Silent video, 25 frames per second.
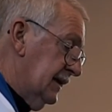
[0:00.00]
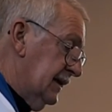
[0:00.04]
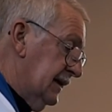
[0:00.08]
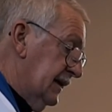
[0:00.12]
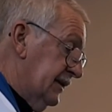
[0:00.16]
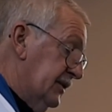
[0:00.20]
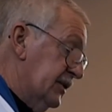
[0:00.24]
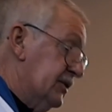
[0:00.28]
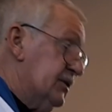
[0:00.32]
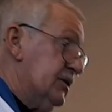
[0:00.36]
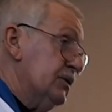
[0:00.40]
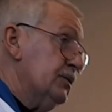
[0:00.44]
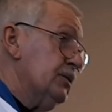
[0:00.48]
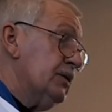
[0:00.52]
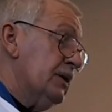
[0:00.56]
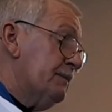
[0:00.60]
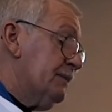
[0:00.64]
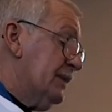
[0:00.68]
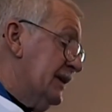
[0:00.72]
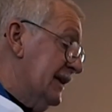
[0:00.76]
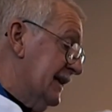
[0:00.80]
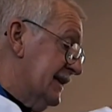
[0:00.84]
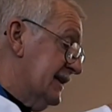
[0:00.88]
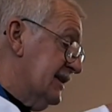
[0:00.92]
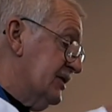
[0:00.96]
The tune
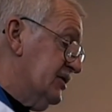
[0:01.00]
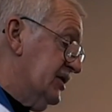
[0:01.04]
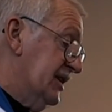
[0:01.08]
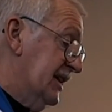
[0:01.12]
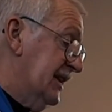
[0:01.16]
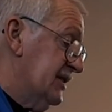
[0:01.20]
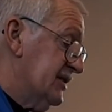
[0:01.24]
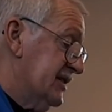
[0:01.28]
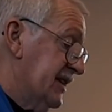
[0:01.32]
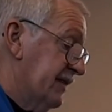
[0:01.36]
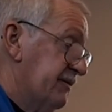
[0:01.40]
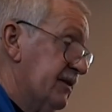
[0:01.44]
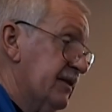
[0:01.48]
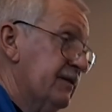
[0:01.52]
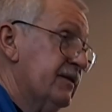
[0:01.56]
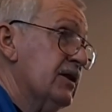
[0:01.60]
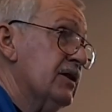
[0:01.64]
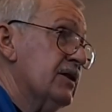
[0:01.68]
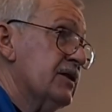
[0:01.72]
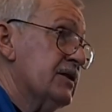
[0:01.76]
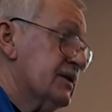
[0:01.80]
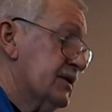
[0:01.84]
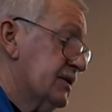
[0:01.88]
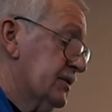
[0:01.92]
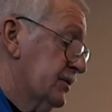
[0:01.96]
appeared to change every
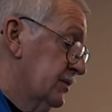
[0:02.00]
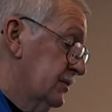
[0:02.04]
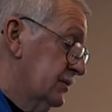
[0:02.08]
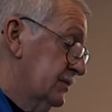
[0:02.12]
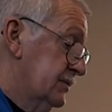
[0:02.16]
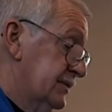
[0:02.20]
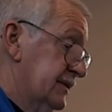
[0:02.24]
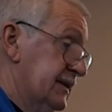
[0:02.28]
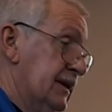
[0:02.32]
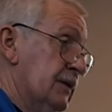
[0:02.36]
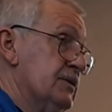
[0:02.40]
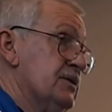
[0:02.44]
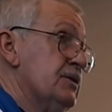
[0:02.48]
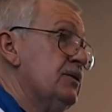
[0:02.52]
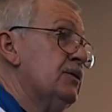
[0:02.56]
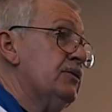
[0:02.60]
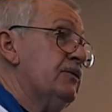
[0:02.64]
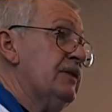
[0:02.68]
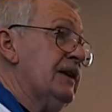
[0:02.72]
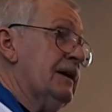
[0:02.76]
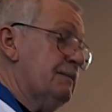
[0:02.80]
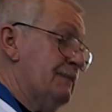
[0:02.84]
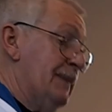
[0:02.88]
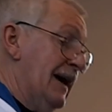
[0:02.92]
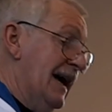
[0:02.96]
verse, so there was no
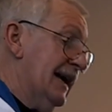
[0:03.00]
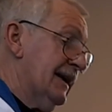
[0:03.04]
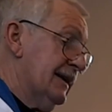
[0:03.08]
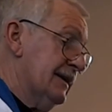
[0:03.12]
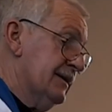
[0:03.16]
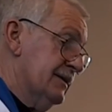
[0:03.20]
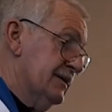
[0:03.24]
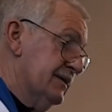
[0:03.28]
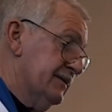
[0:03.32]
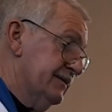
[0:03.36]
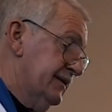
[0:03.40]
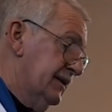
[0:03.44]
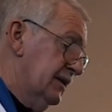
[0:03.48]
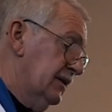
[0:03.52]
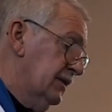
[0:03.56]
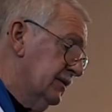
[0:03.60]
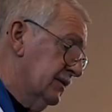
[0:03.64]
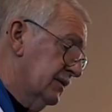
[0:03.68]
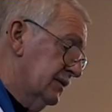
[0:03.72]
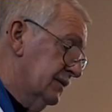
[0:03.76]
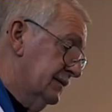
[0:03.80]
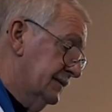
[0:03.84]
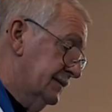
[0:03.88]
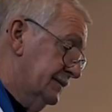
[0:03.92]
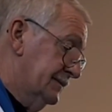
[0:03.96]
real pattern to
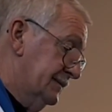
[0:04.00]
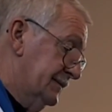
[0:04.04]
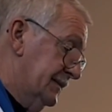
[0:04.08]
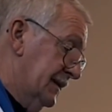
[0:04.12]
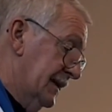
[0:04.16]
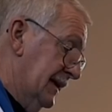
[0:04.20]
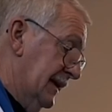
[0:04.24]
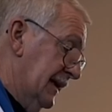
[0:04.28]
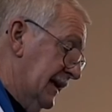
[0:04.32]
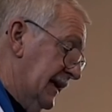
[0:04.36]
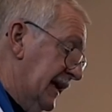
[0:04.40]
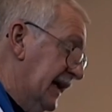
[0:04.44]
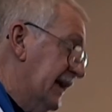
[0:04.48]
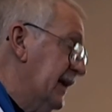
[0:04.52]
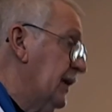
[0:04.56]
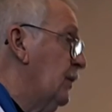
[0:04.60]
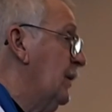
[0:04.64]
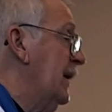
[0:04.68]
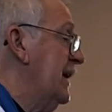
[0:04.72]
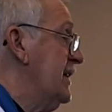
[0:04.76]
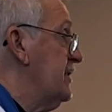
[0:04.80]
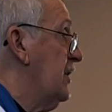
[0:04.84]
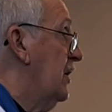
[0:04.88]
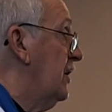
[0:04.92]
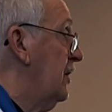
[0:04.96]
follow. And it
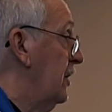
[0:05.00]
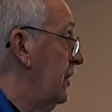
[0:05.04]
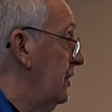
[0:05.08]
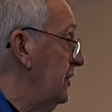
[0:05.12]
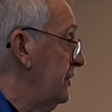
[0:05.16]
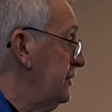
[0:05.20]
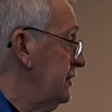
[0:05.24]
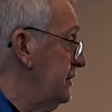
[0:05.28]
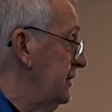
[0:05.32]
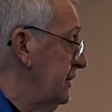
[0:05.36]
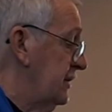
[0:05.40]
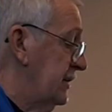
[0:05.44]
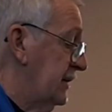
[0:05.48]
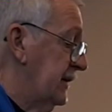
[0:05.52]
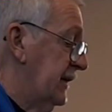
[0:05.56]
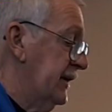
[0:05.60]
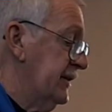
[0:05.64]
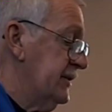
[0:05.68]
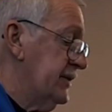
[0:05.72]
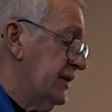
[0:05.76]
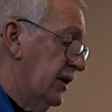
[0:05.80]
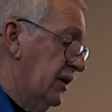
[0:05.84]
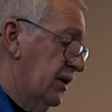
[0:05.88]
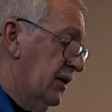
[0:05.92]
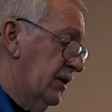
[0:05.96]
went on
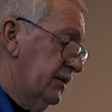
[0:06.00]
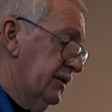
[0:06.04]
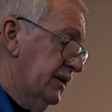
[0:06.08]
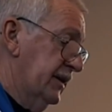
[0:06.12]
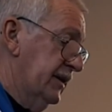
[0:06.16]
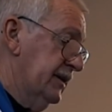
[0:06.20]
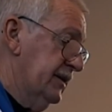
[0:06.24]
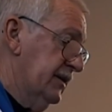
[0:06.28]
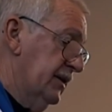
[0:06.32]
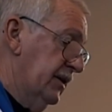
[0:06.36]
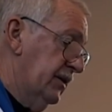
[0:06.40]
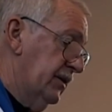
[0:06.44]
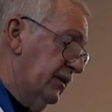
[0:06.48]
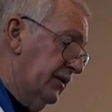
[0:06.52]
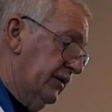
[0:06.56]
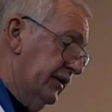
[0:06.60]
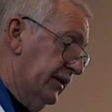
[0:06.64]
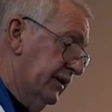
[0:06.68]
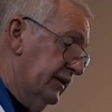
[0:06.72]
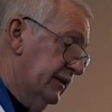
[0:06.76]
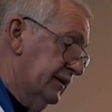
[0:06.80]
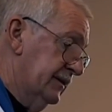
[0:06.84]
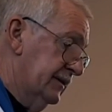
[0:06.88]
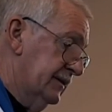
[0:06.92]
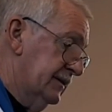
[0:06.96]
and on and
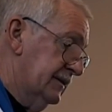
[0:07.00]
on.